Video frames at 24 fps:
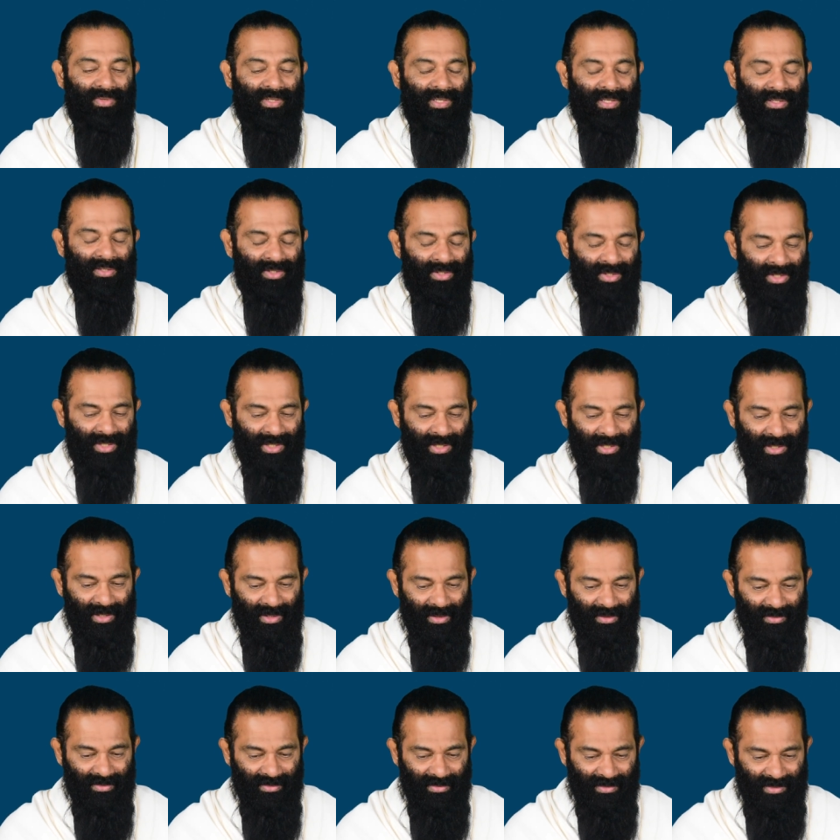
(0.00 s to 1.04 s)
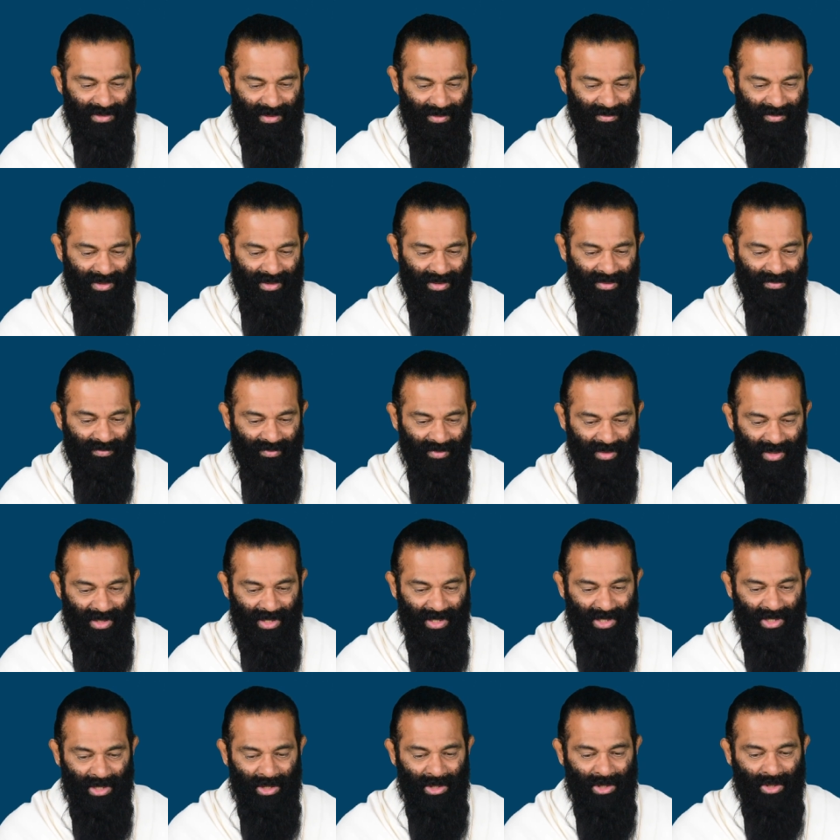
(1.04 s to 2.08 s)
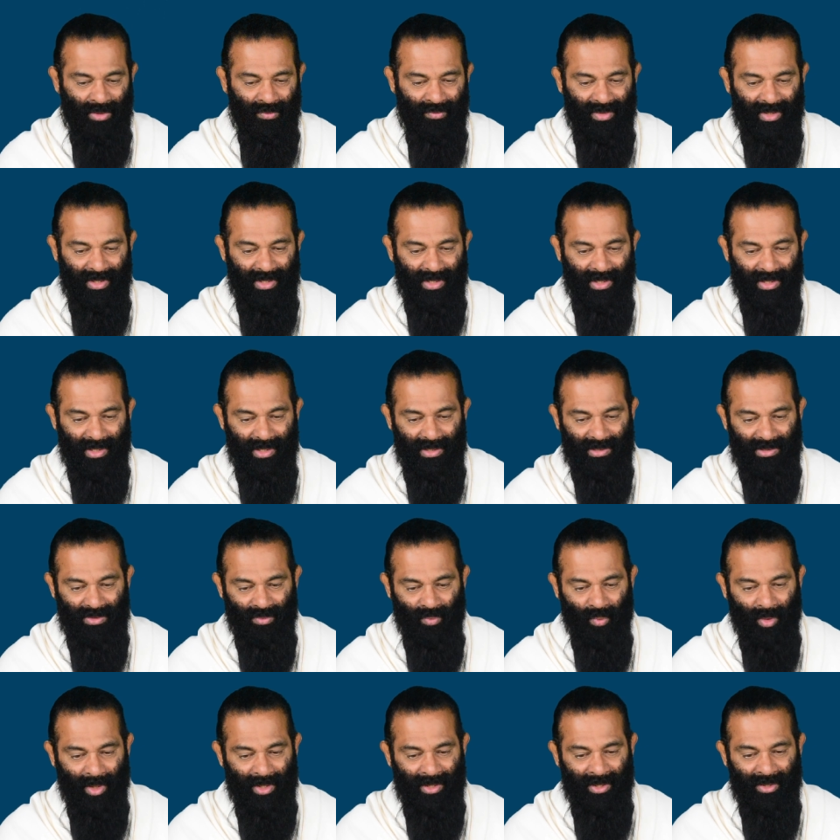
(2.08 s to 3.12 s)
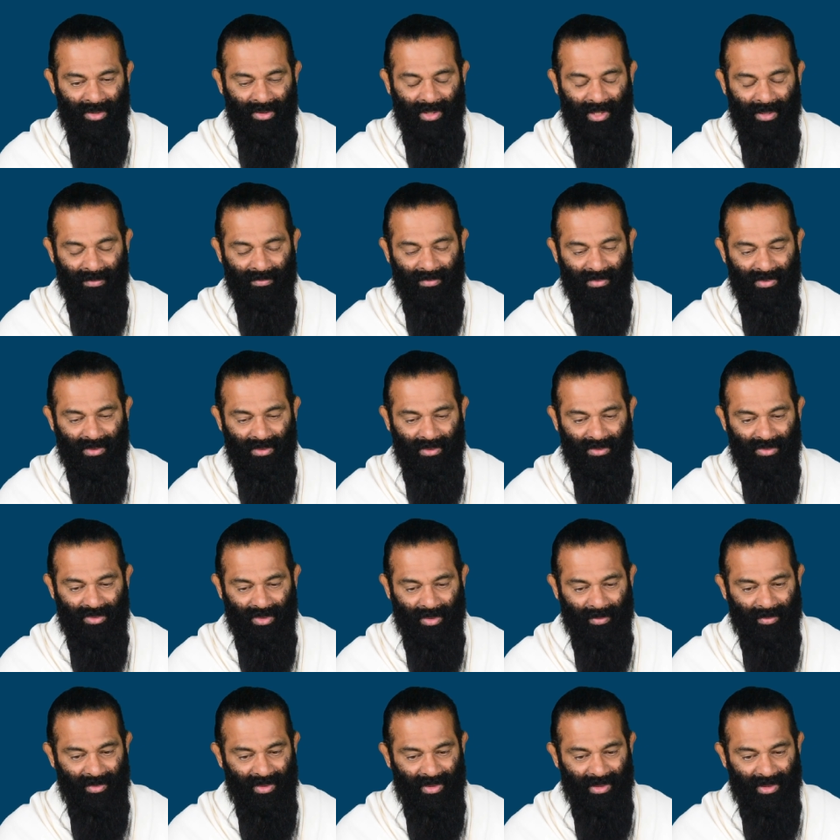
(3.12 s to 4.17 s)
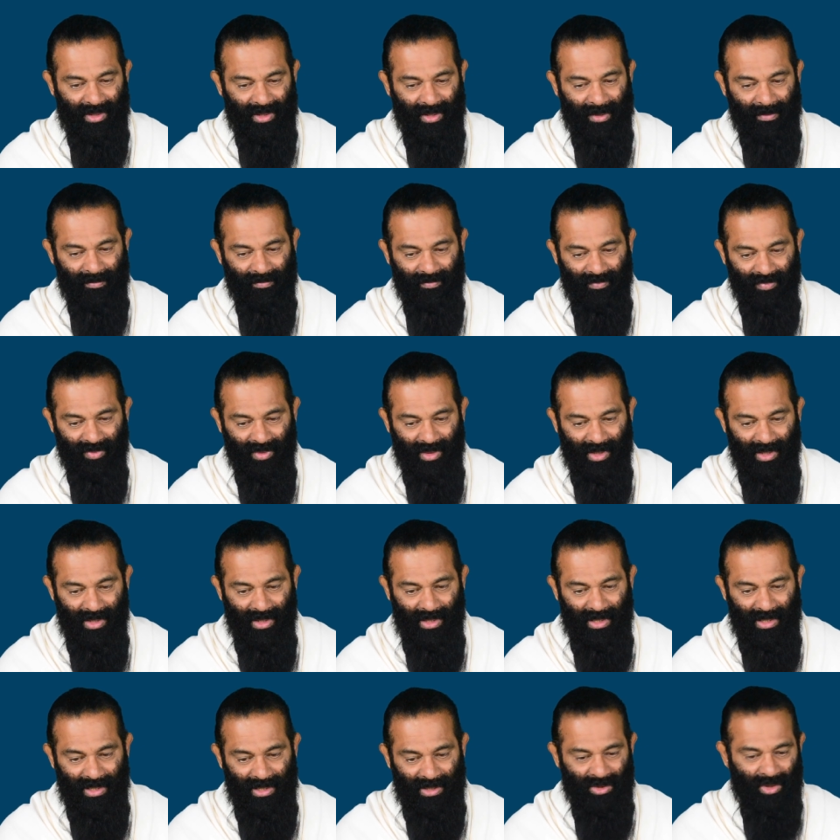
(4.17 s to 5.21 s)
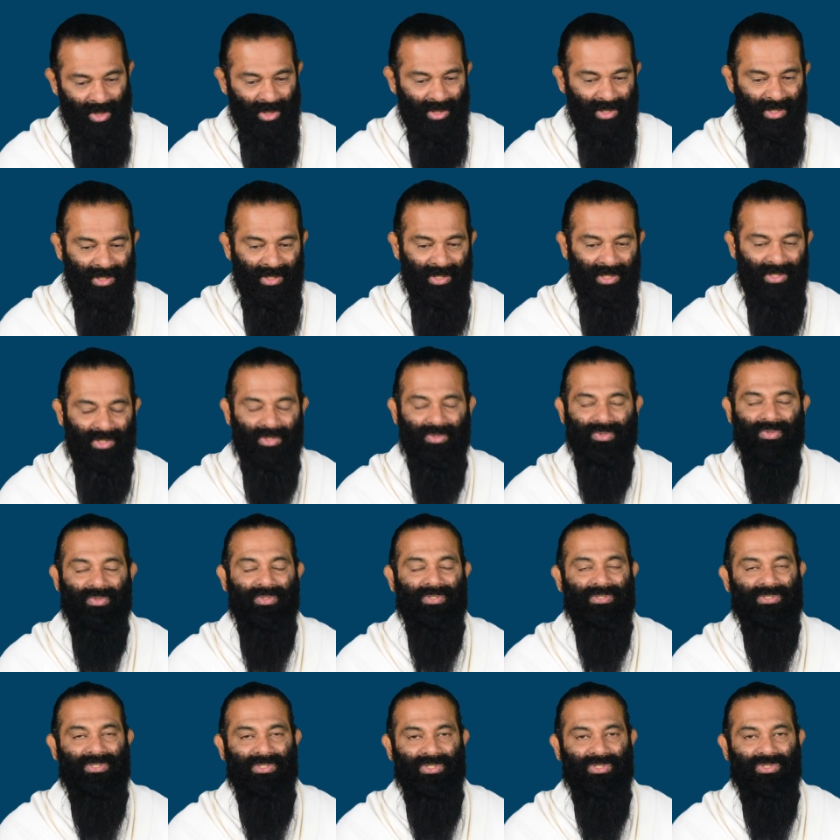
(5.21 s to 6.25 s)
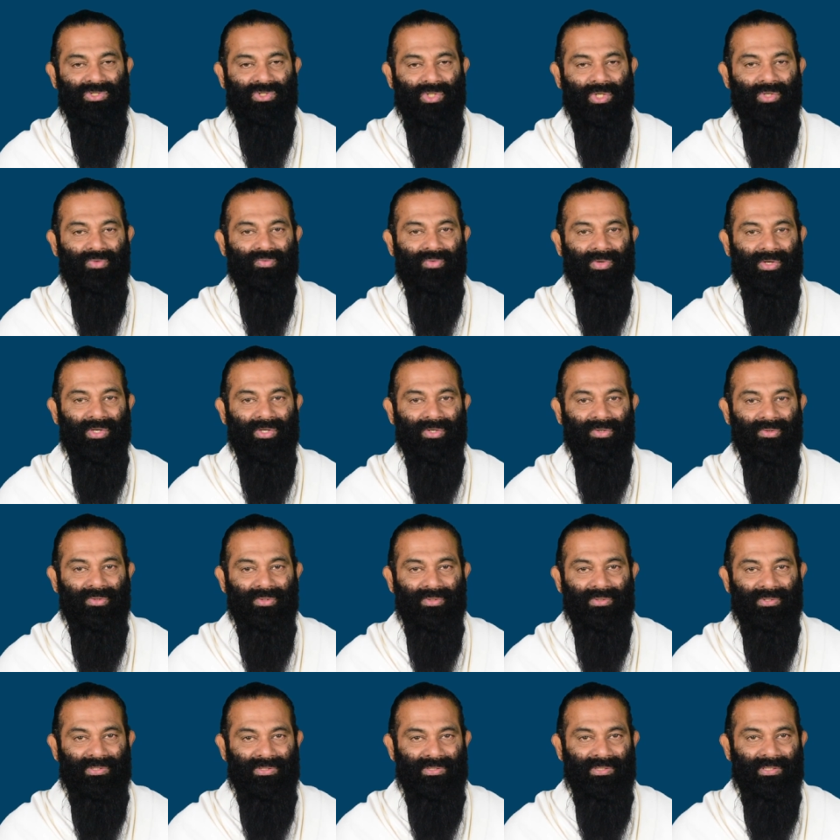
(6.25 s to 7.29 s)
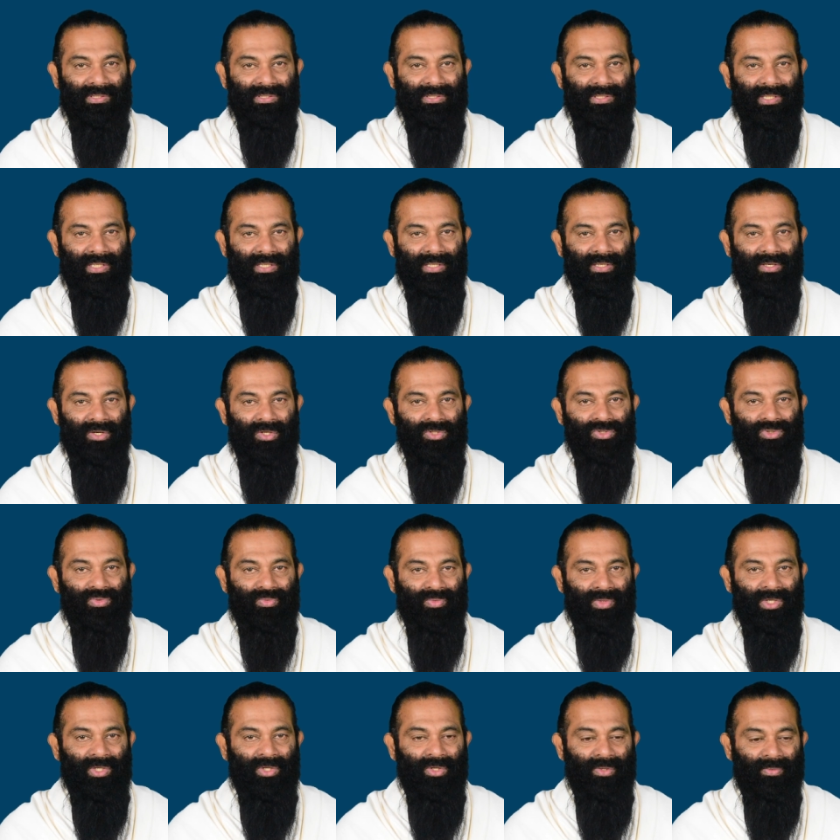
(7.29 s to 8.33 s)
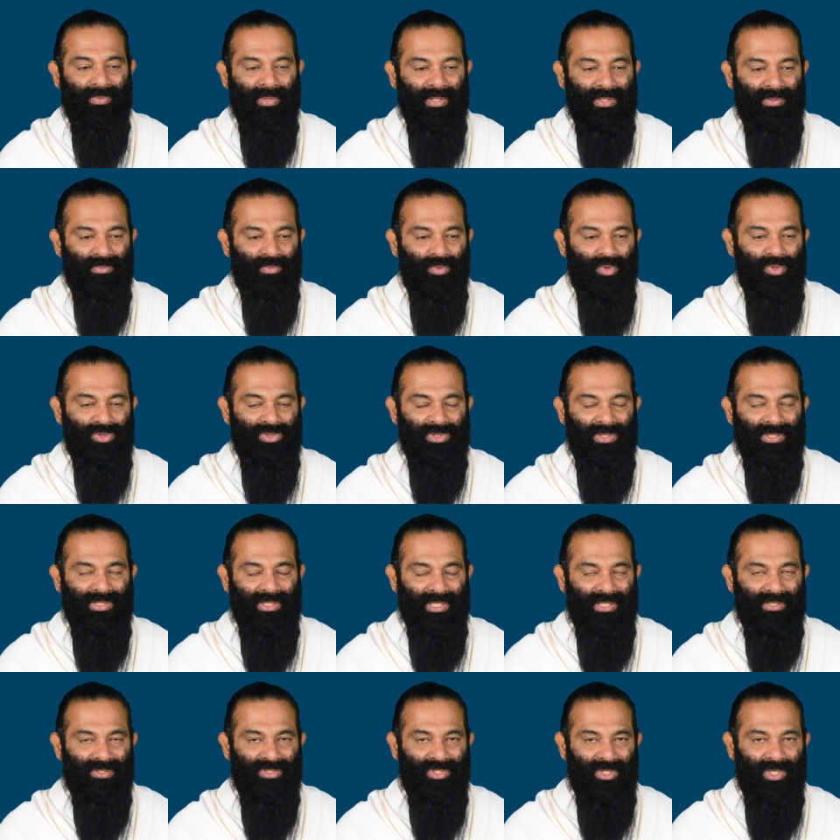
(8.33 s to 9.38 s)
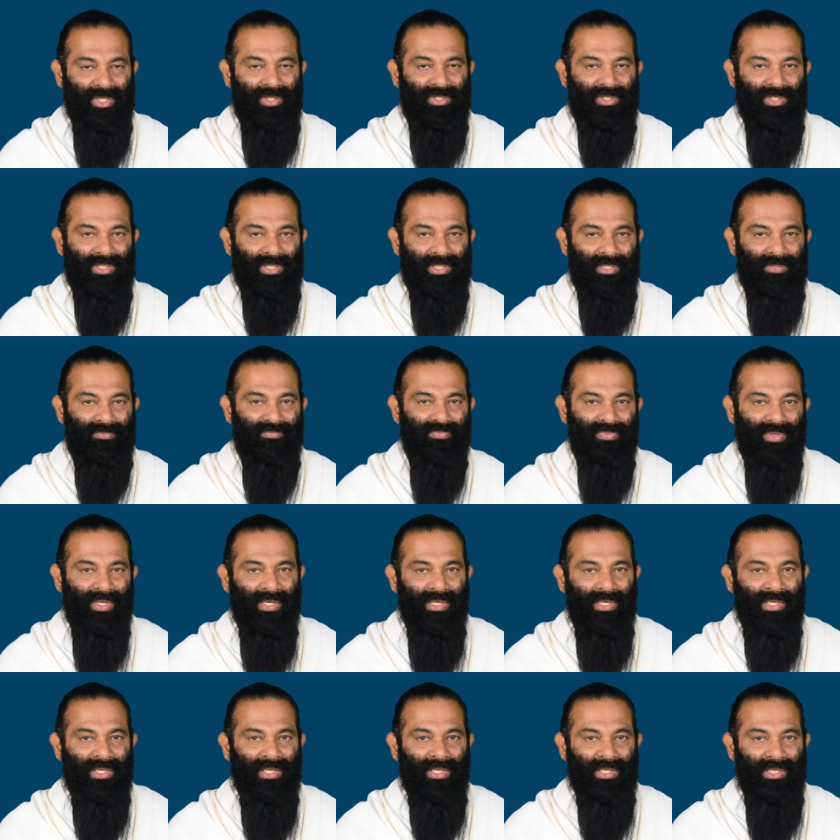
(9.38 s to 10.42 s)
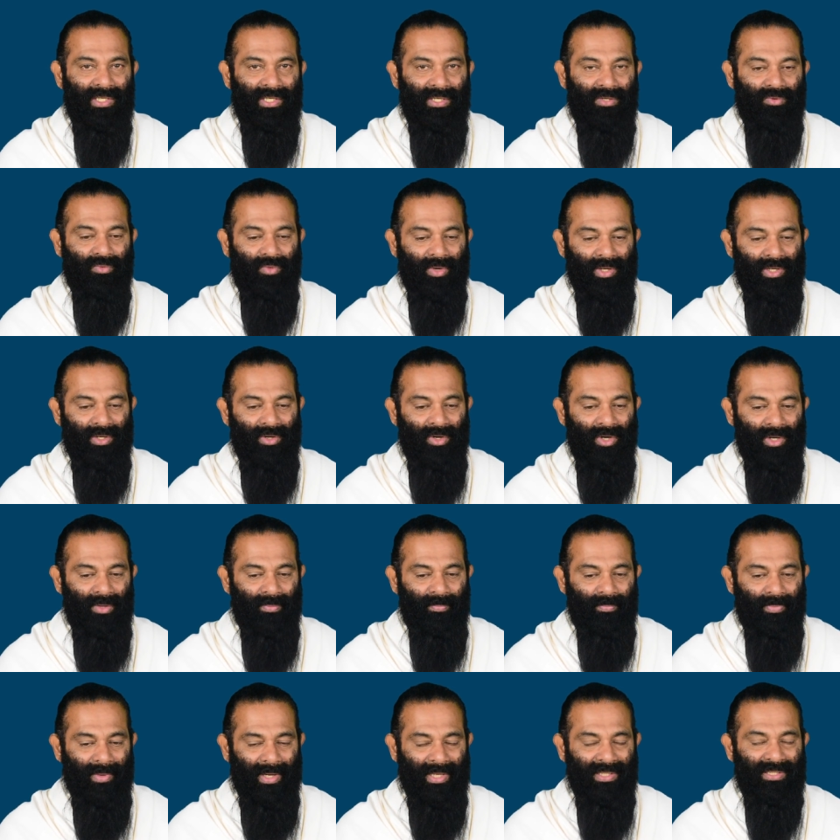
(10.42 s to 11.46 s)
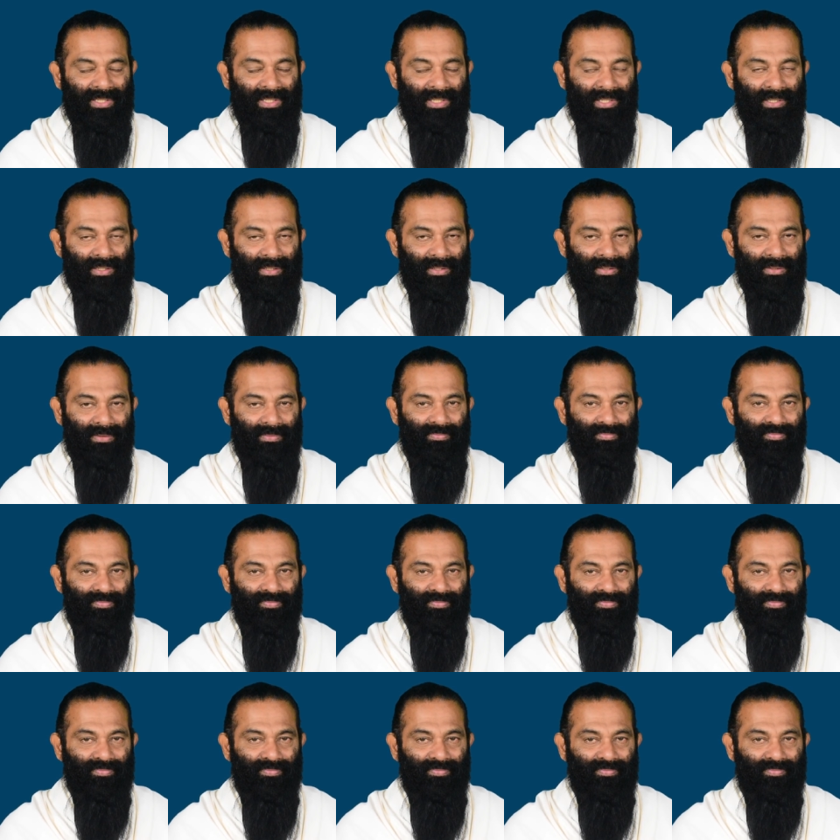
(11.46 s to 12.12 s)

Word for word: an Indian girl, somebody interviewed her and said, Why did you come down to America? It's not Indian university, is not very good. She said, They are also very good, but mostly they are theoretical. Here, quite a lot of practical